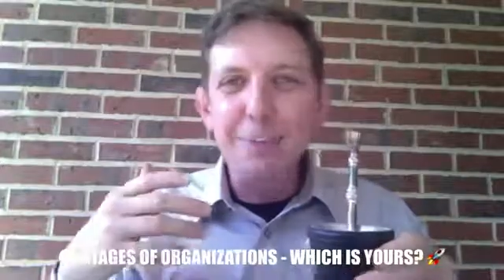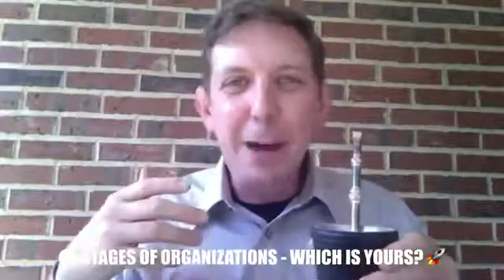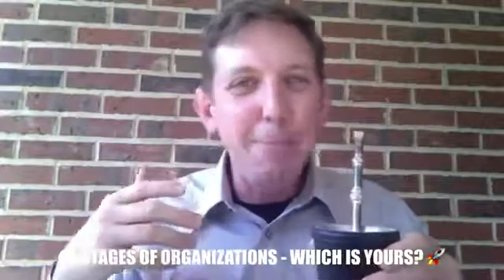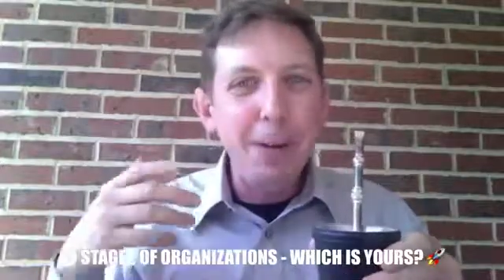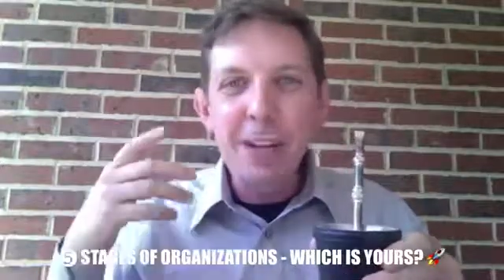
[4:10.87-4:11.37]
It
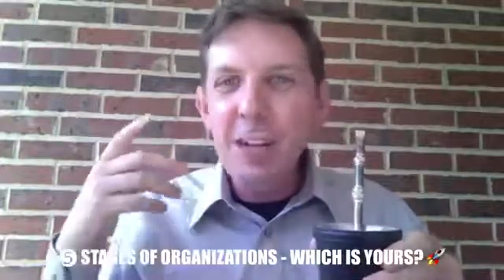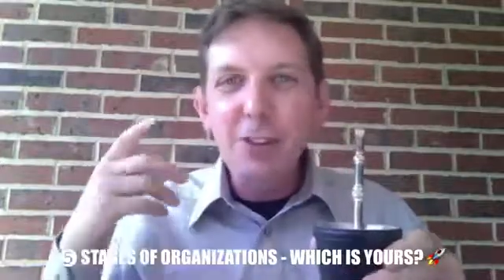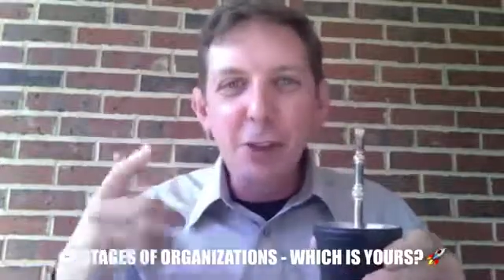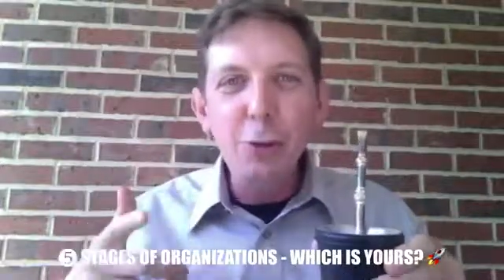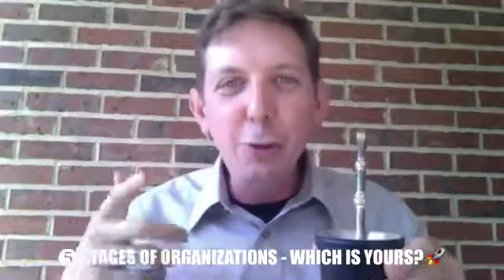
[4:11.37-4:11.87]
might be
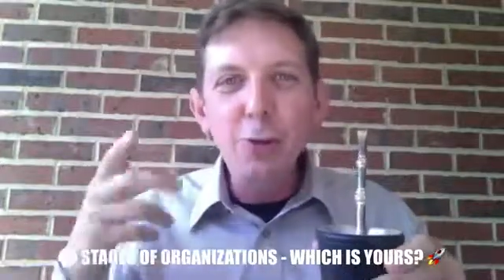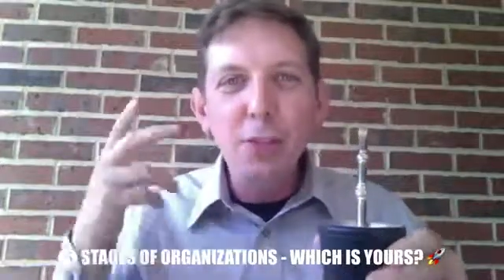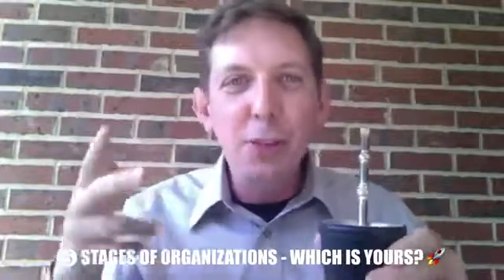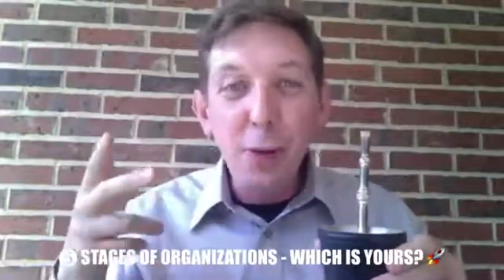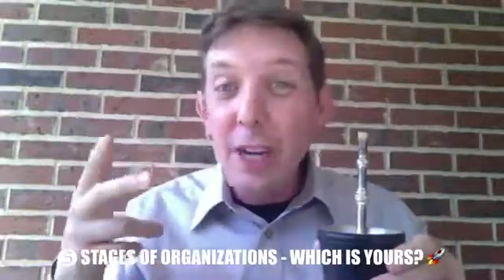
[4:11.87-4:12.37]
2,
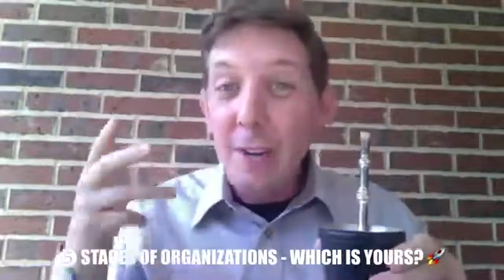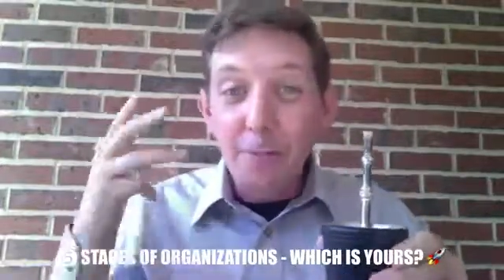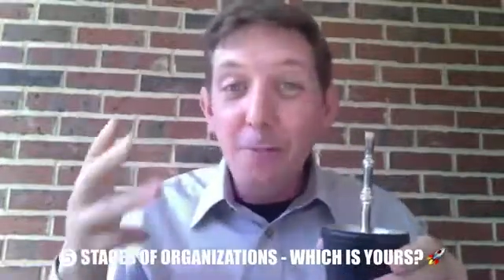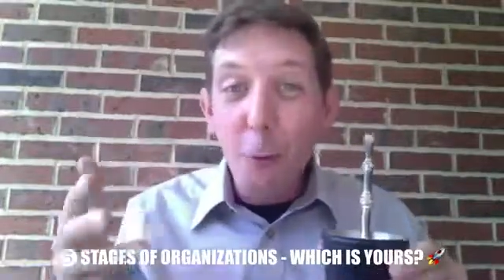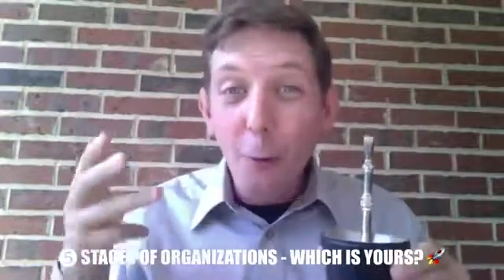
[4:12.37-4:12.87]
3,
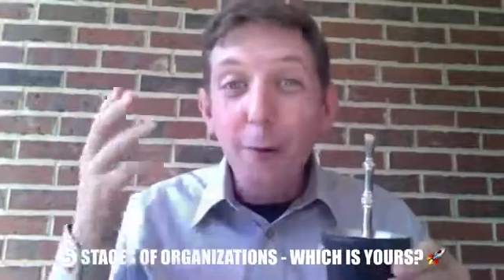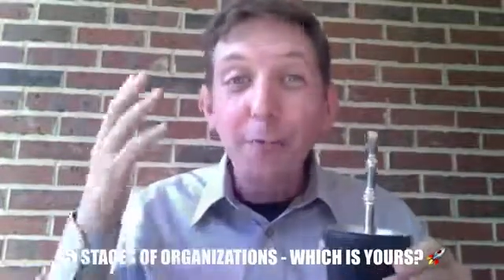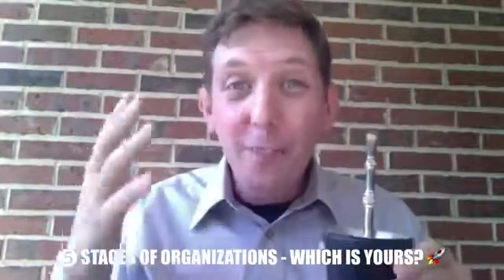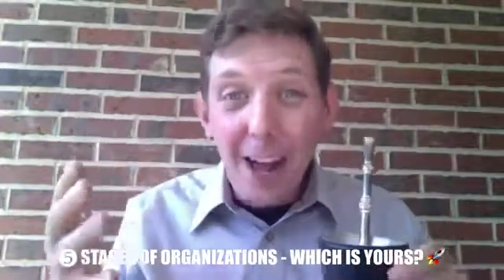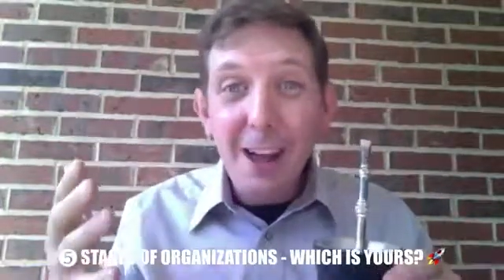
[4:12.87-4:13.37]
4,
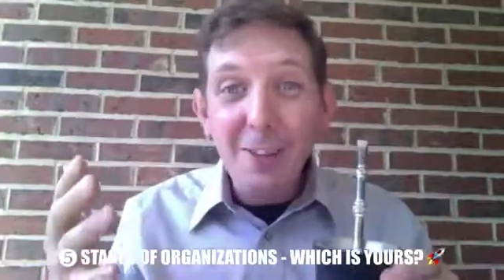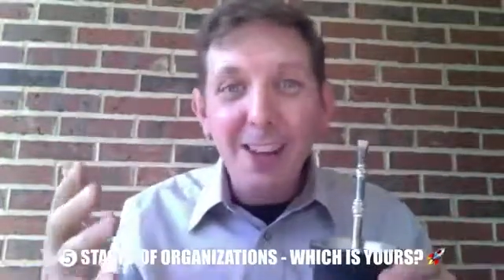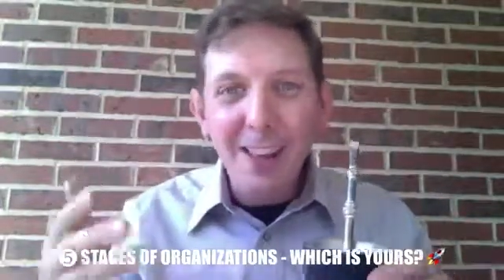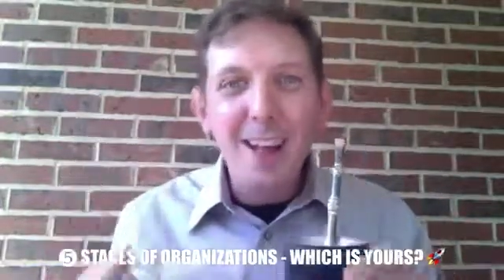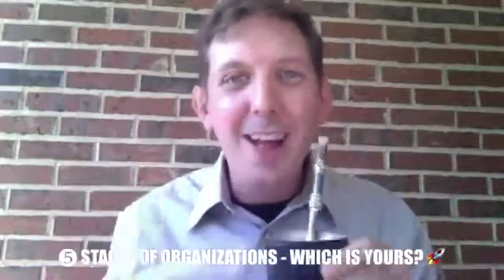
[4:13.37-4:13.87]
5
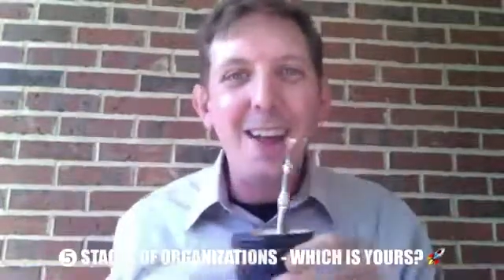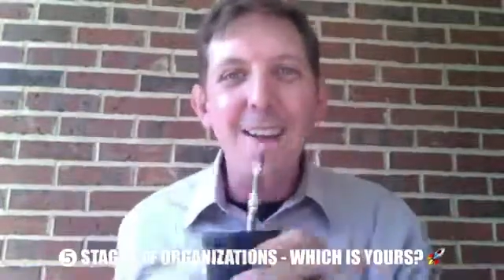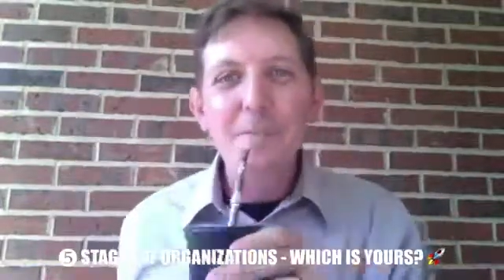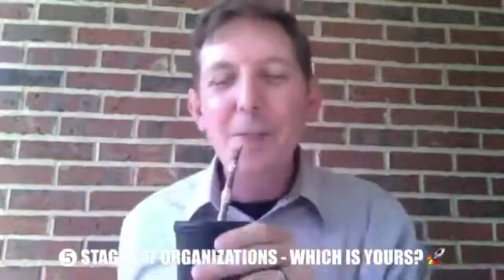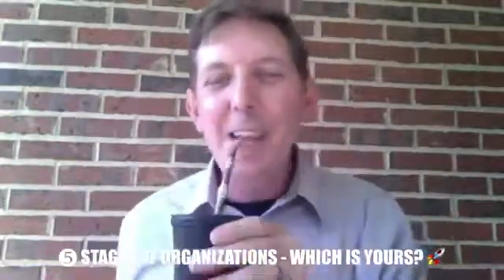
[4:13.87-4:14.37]

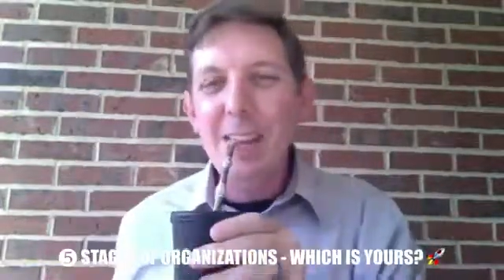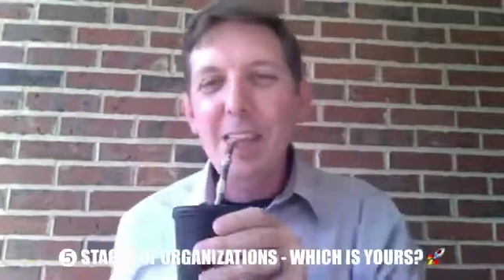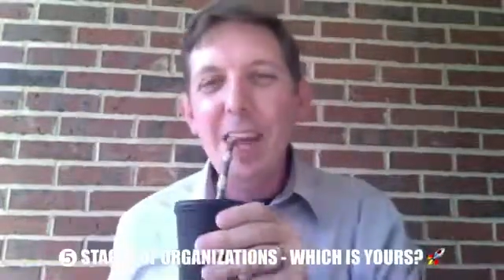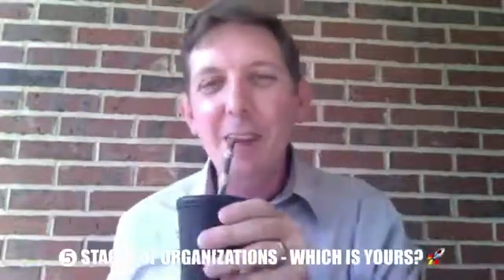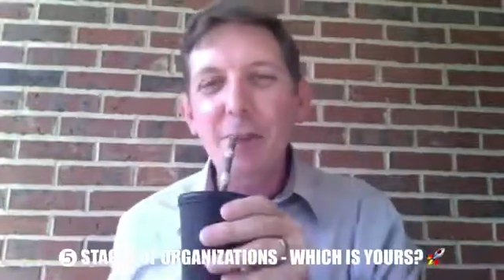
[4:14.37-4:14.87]
o'clock in
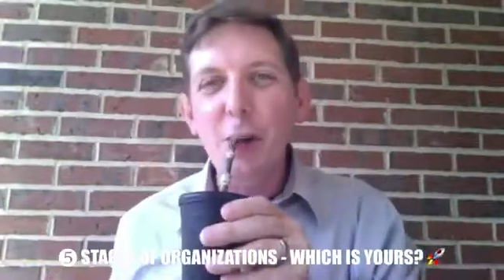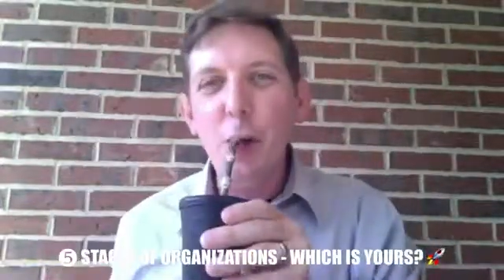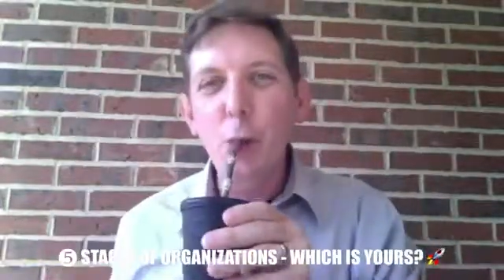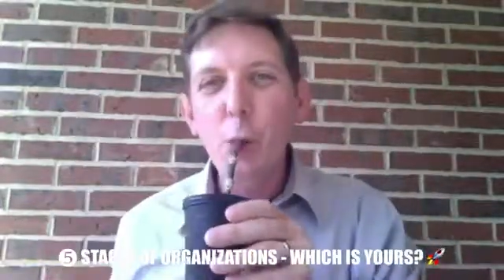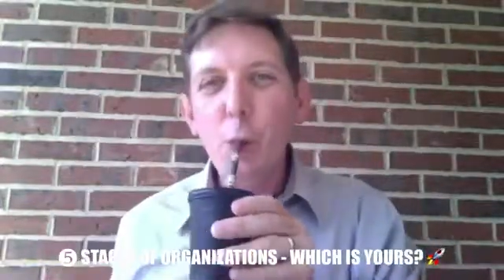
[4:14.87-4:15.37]
the
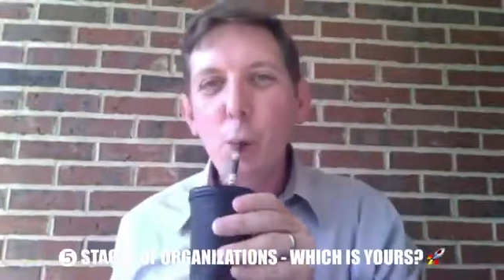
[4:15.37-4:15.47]
afternoon.